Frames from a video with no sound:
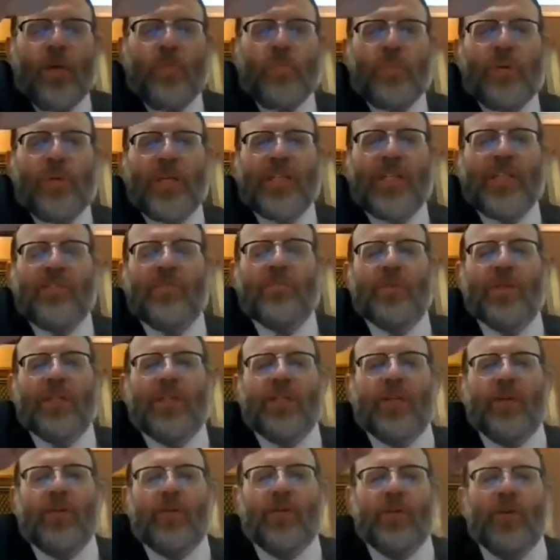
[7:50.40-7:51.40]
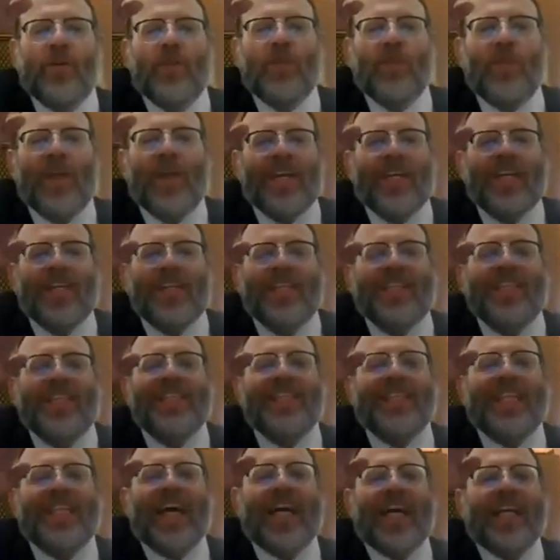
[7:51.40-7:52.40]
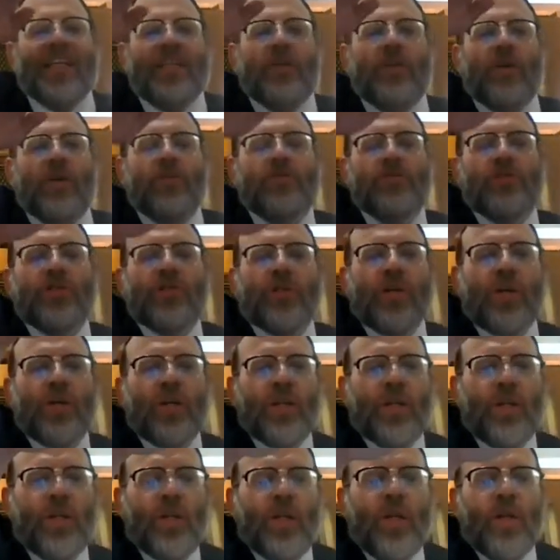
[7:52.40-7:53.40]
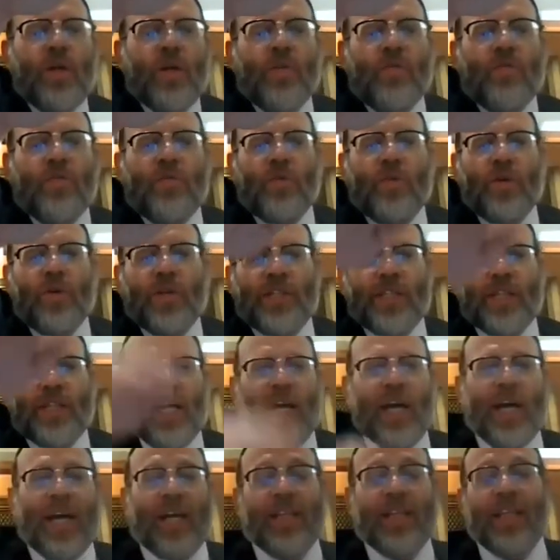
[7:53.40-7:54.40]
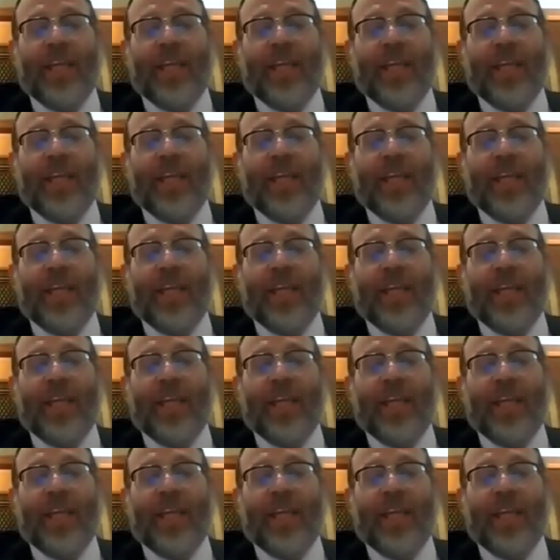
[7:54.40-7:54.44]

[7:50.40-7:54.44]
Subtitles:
a piece of material that is not kosher for schach.